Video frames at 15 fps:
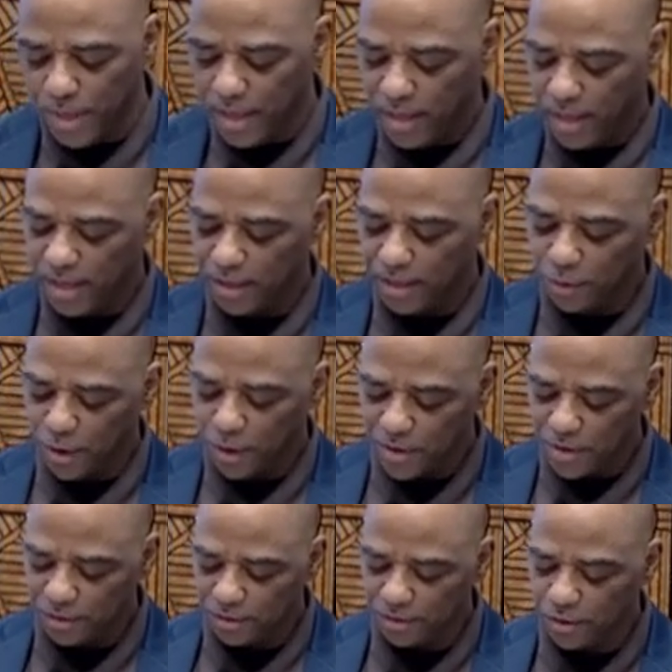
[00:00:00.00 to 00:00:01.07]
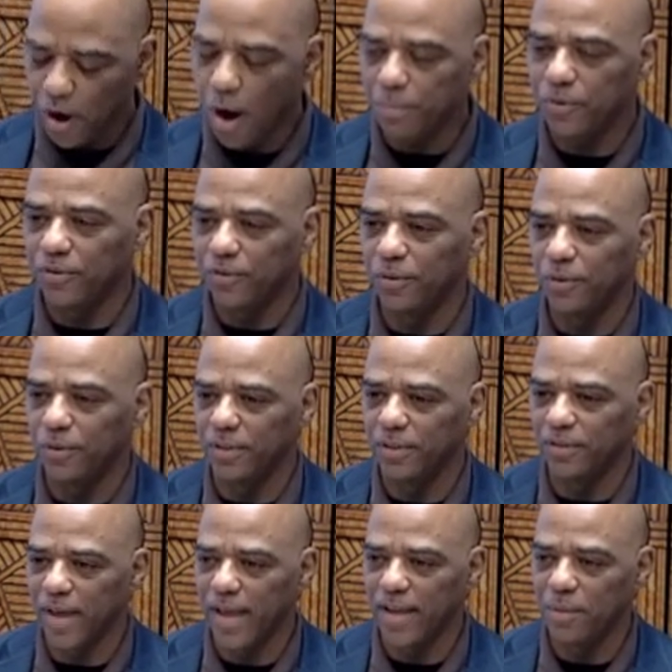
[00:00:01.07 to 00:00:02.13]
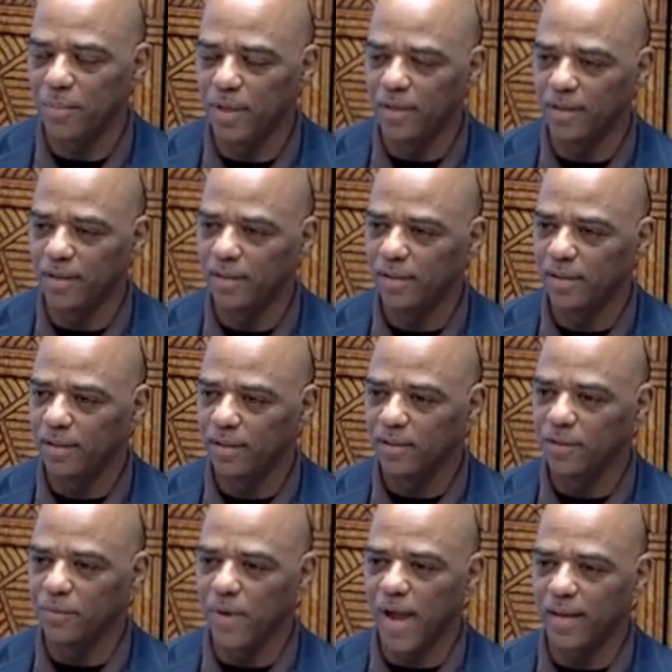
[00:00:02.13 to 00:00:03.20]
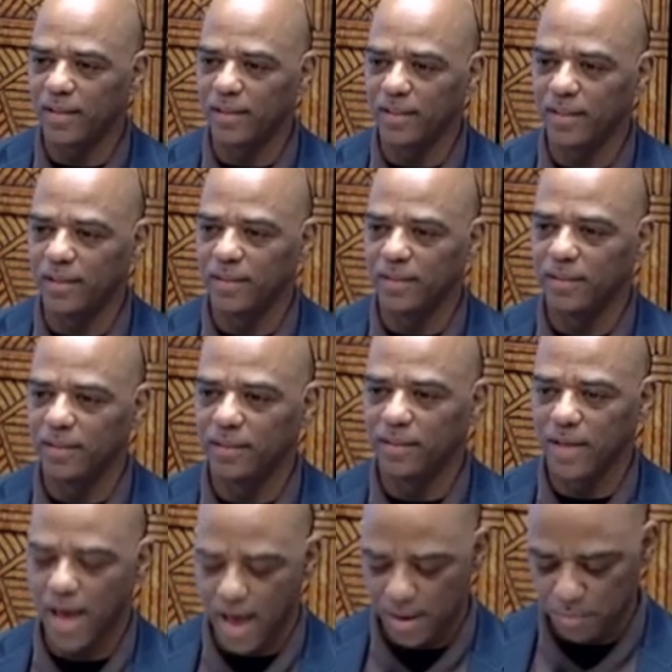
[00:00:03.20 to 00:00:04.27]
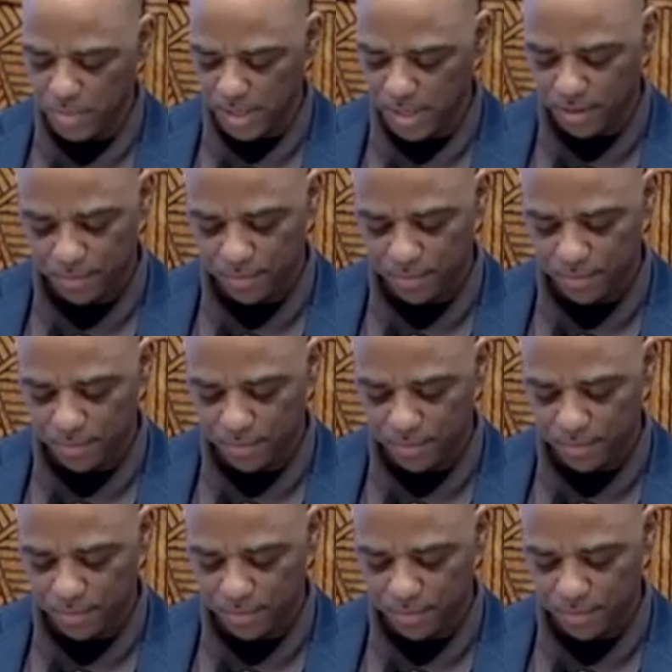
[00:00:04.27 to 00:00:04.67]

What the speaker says: ignoring the sharpshooters aiming directly at me.